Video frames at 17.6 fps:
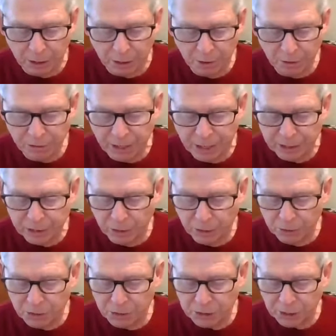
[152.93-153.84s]
Earth has
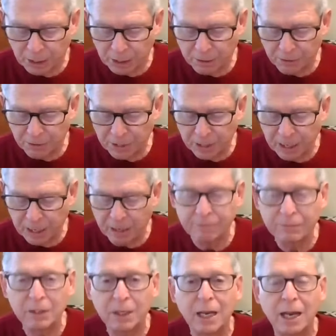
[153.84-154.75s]
no sorrow that
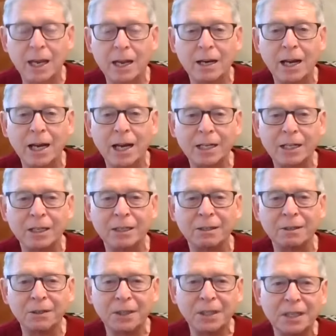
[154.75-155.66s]
heaven cannot
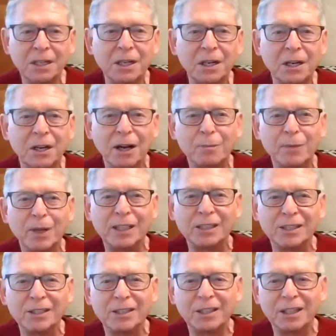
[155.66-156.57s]
heal. God
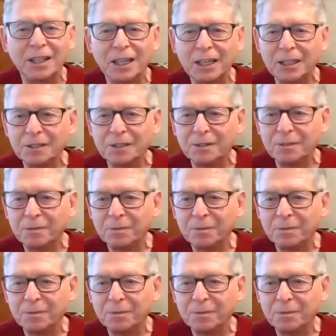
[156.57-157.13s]
bless you today.